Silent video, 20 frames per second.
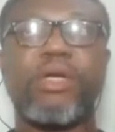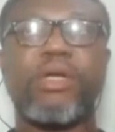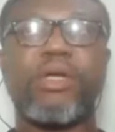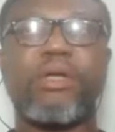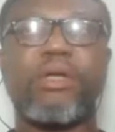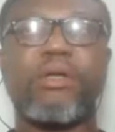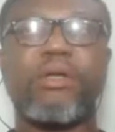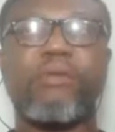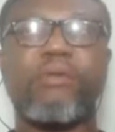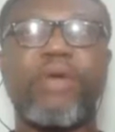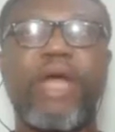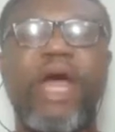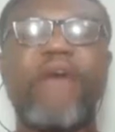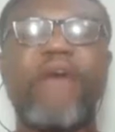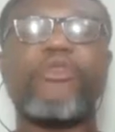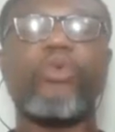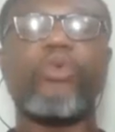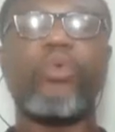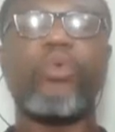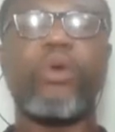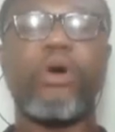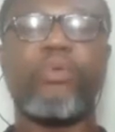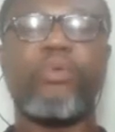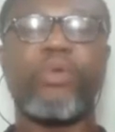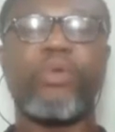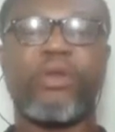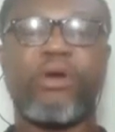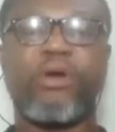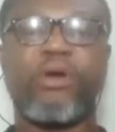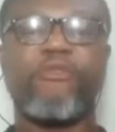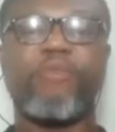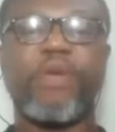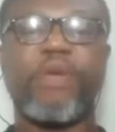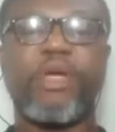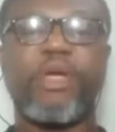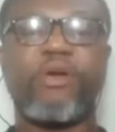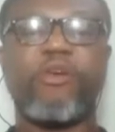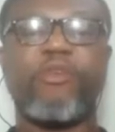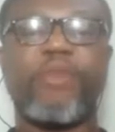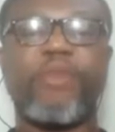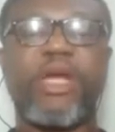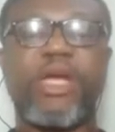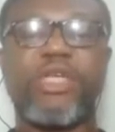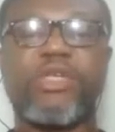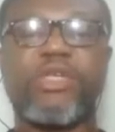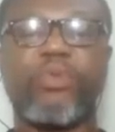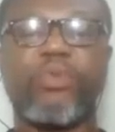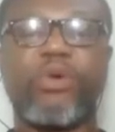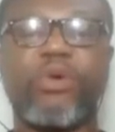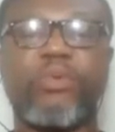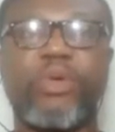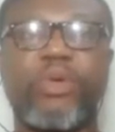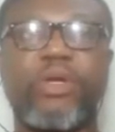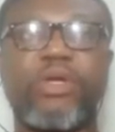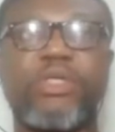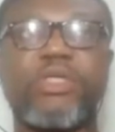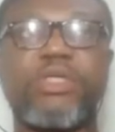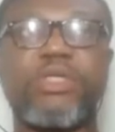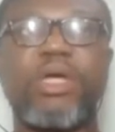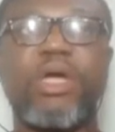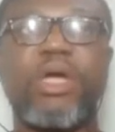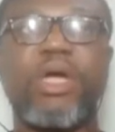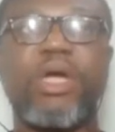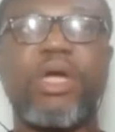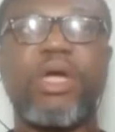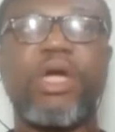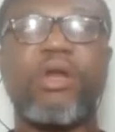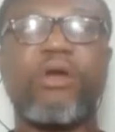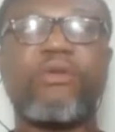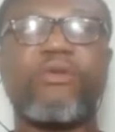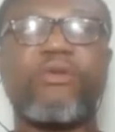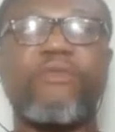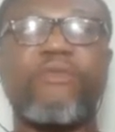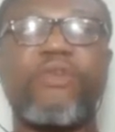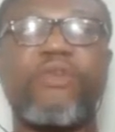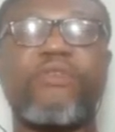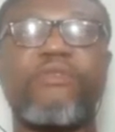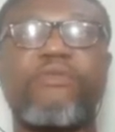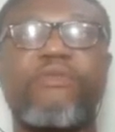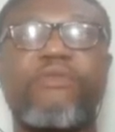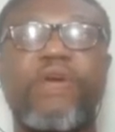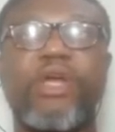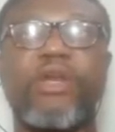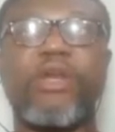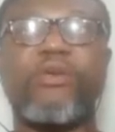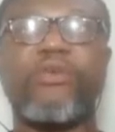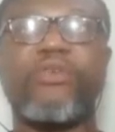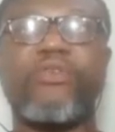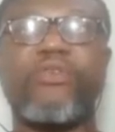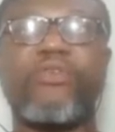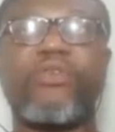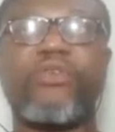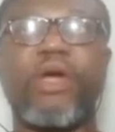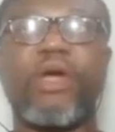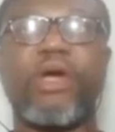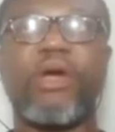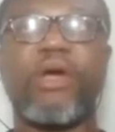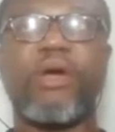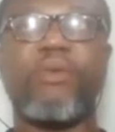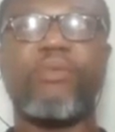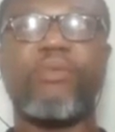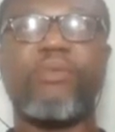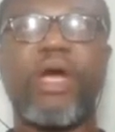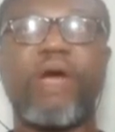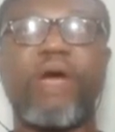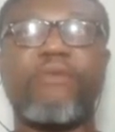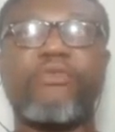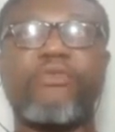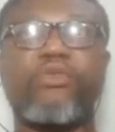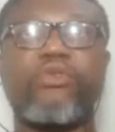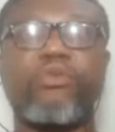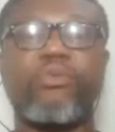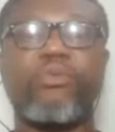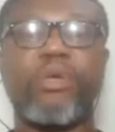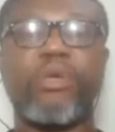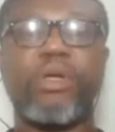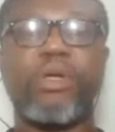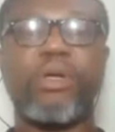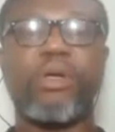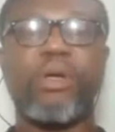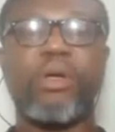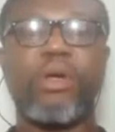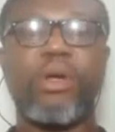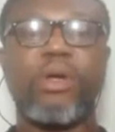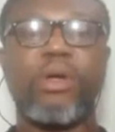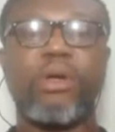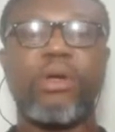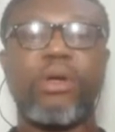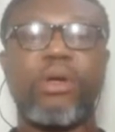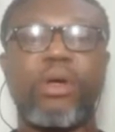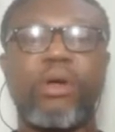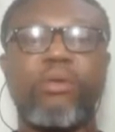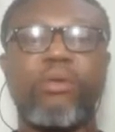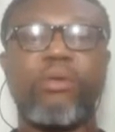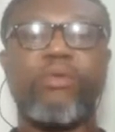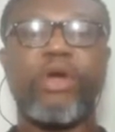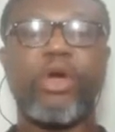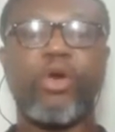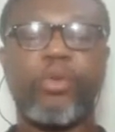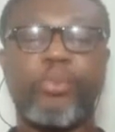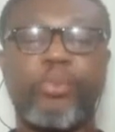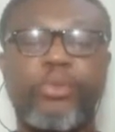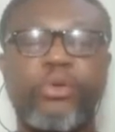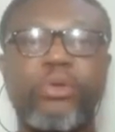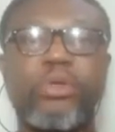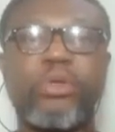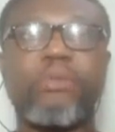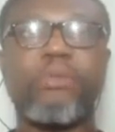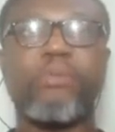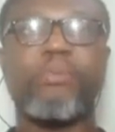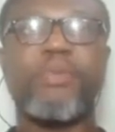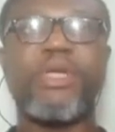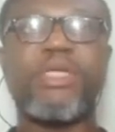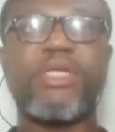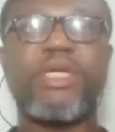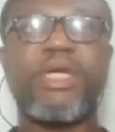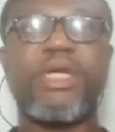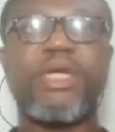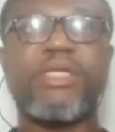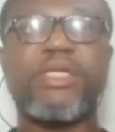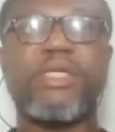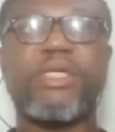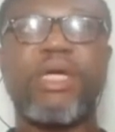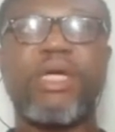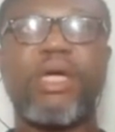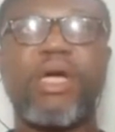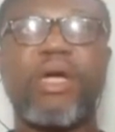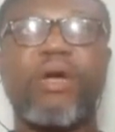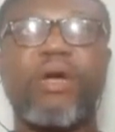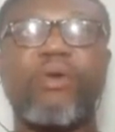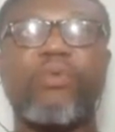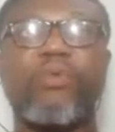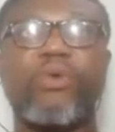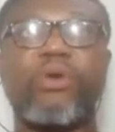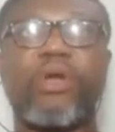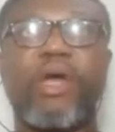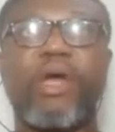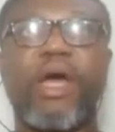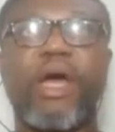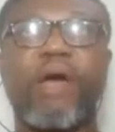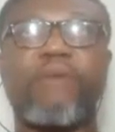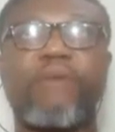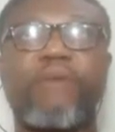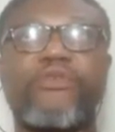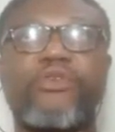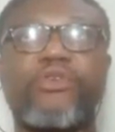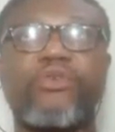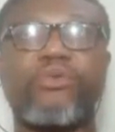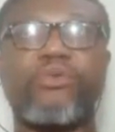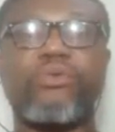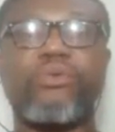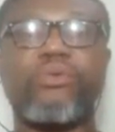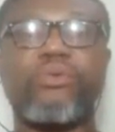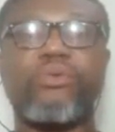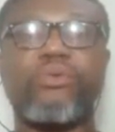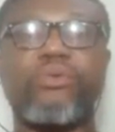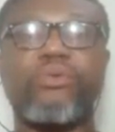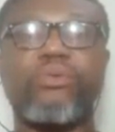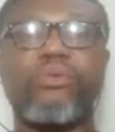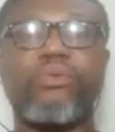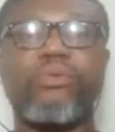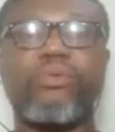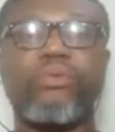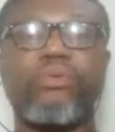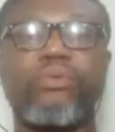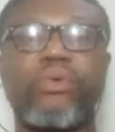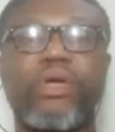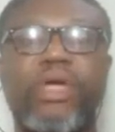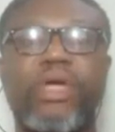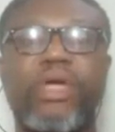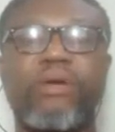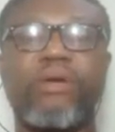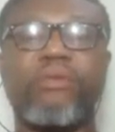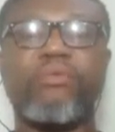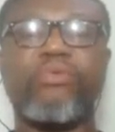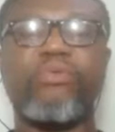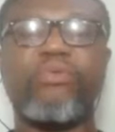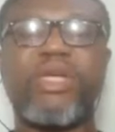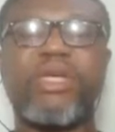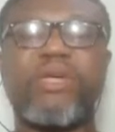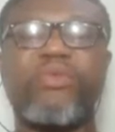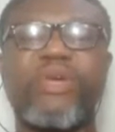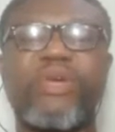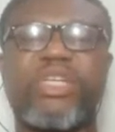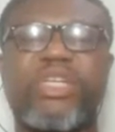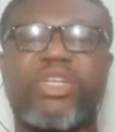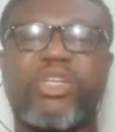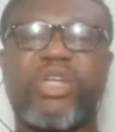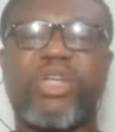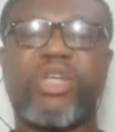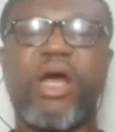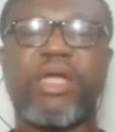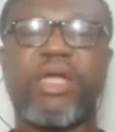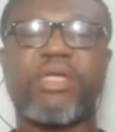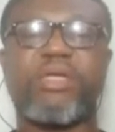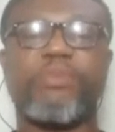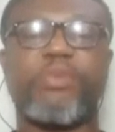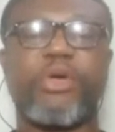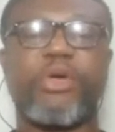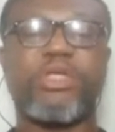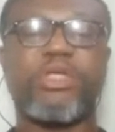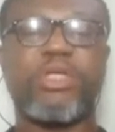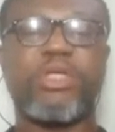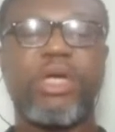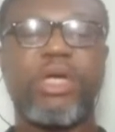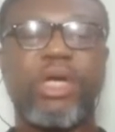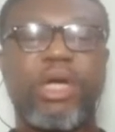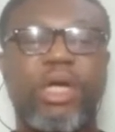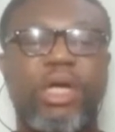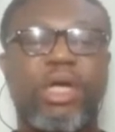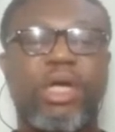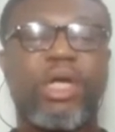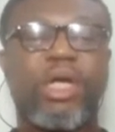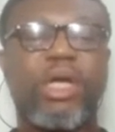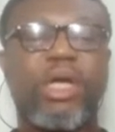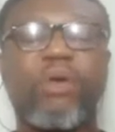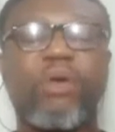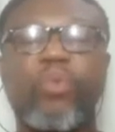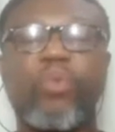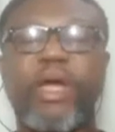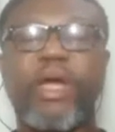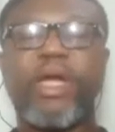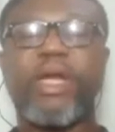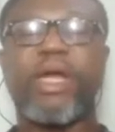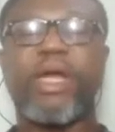We have to work with the government. The government has to work with us. A lot of these venues would have to be reopened. Business would have to restart, but in a way